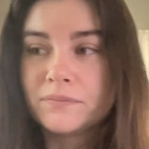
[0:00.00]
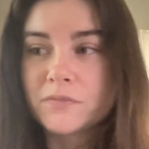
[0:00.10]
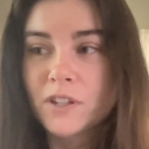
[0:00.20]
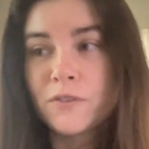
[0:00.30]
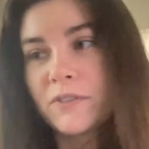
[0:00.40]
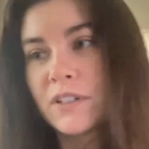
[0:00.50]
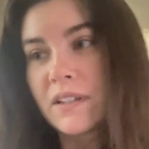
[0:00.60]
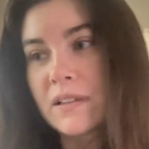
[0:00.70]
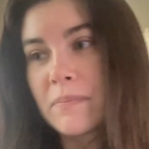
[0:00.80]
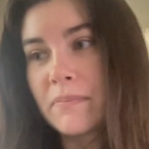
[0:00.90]
Your foot
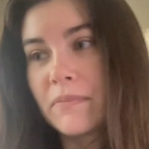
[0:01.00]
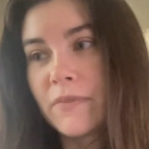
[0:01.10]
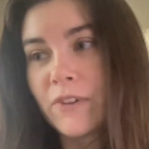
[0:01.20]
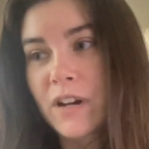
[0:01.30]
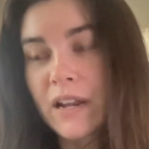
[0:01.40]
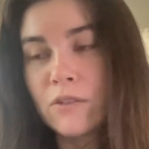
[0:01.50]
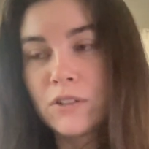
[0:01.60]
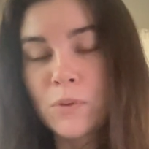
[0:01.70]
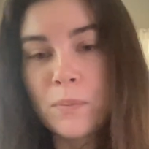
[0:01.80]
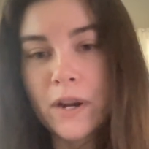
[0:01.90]
and ankle
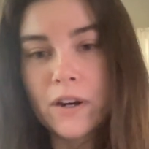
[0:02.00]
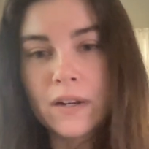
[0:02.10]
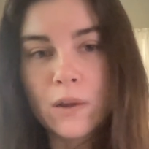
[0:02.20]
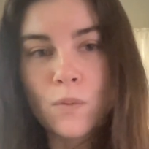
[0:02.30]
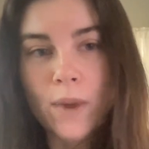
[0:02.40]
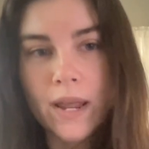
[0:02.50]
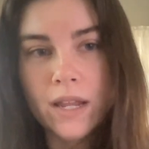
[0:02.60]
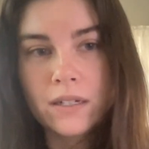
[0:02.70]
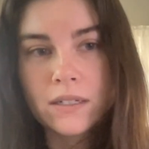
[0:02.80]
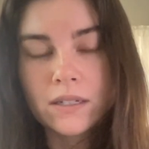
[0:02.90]
don't bear any
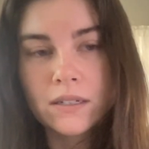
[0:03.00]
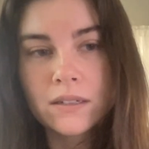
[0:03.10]
weight.